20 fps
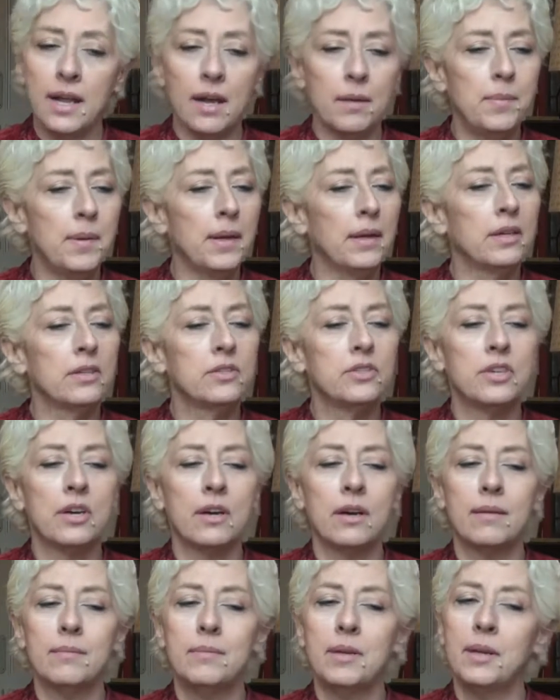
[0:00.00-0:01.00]
Not a high-paying
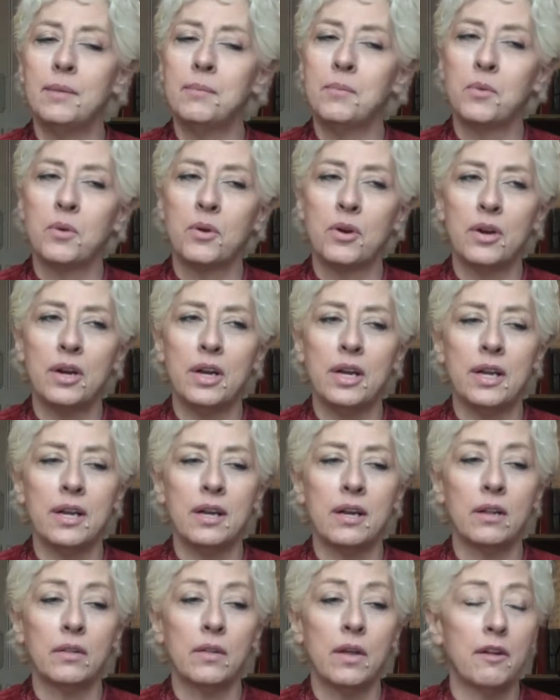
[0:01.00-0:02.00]
job anymore,
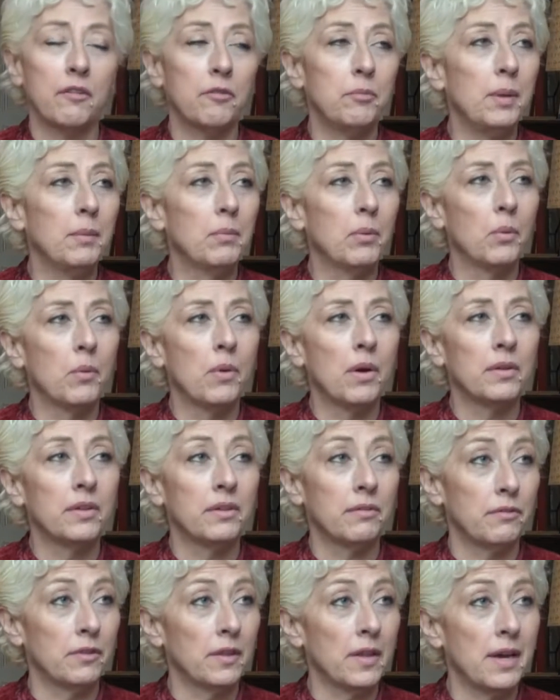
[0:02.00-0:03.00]
and a lot of people
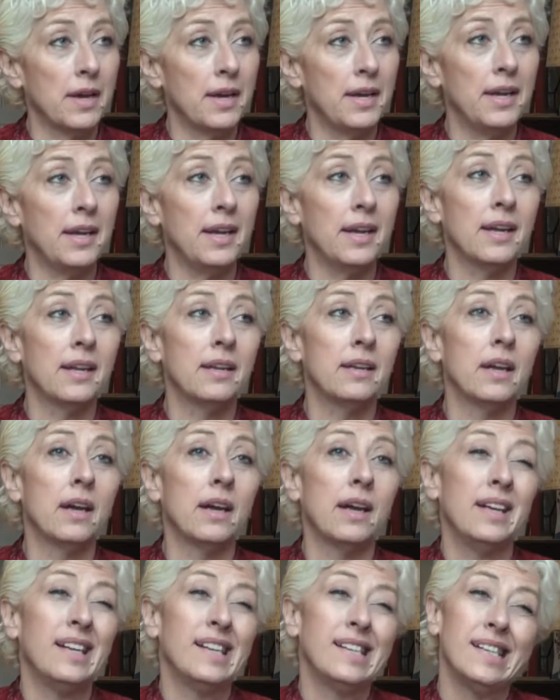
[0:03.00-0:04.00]
want to fly.
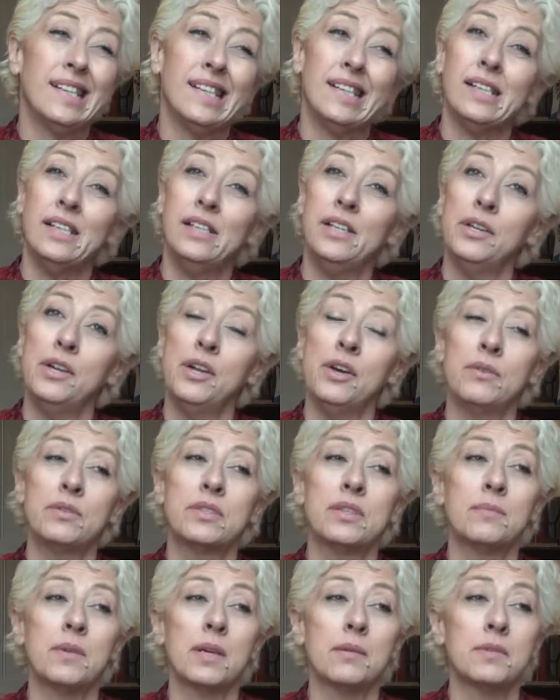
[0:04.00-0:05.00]
And,
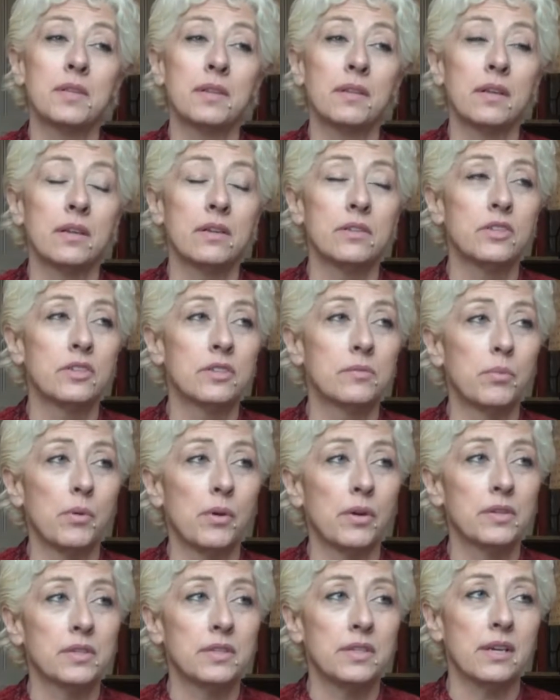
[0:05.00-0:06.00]
sometimes I think it just
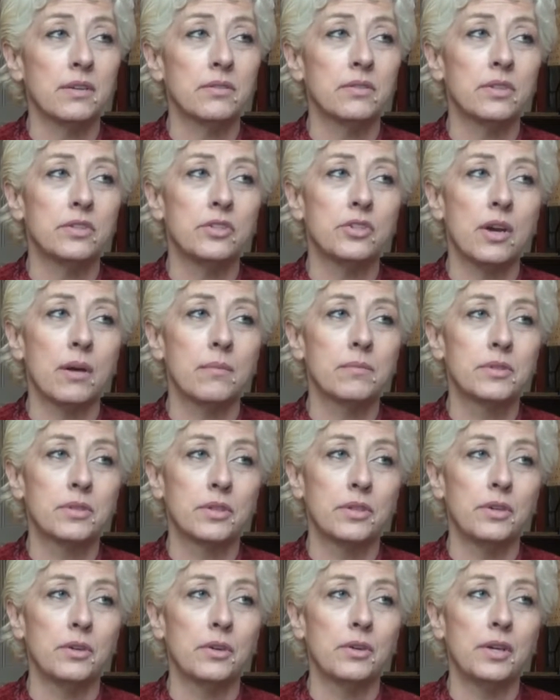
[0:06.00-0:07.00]
boils down to job
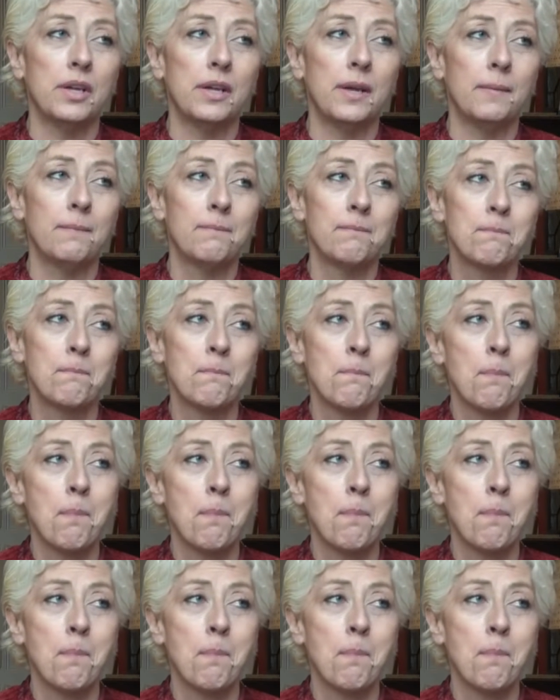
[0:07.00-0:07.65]
security.